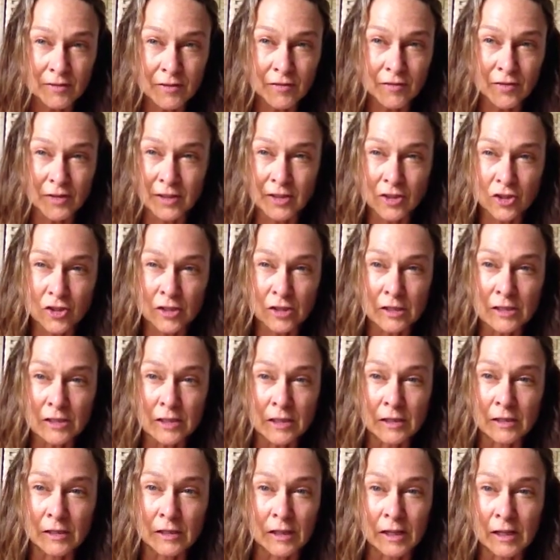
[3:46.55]
Phoenicians
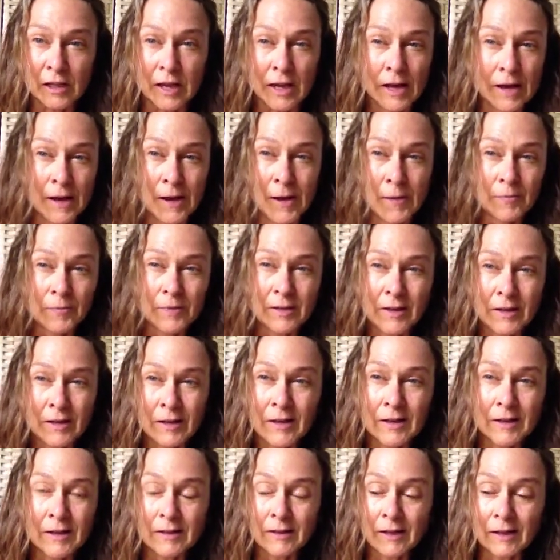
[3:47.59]
that are
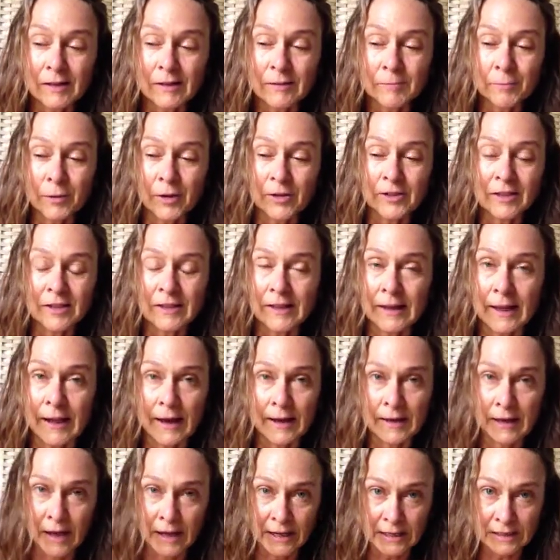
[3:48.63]
like part of the
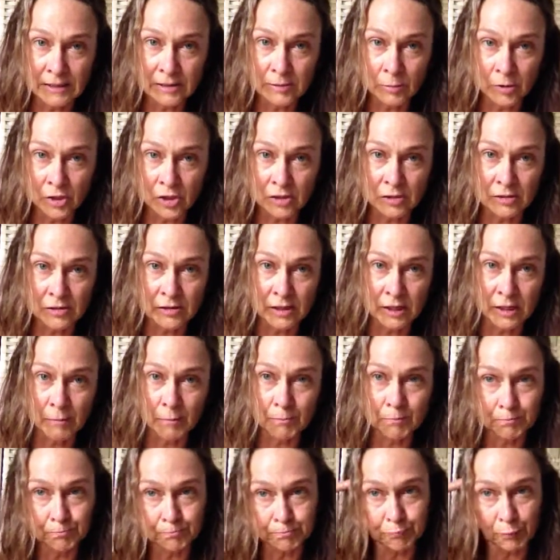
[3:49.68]
Cainites, which is like,
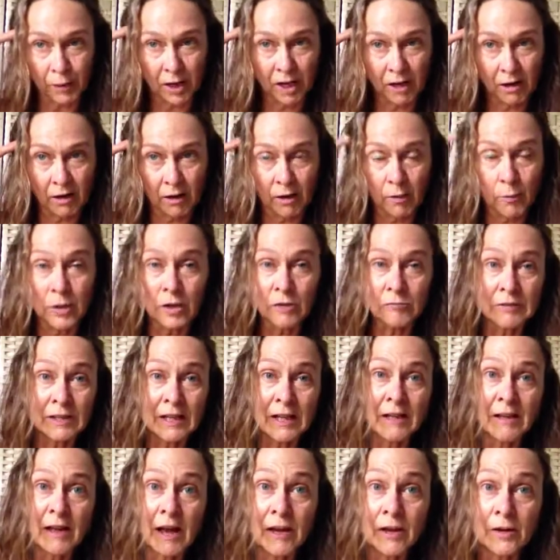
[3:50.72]
we don't
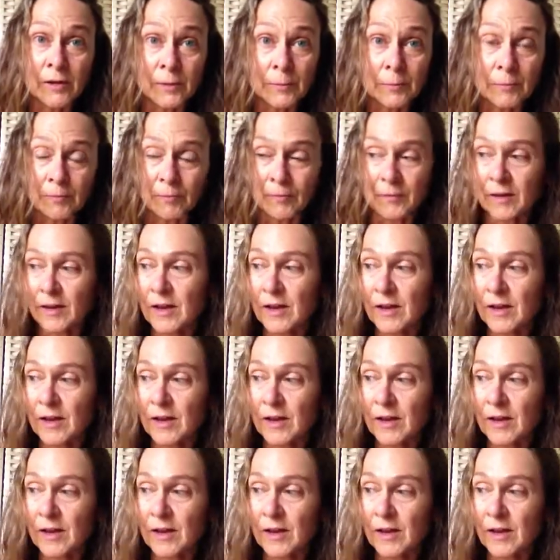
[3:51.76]
really like them.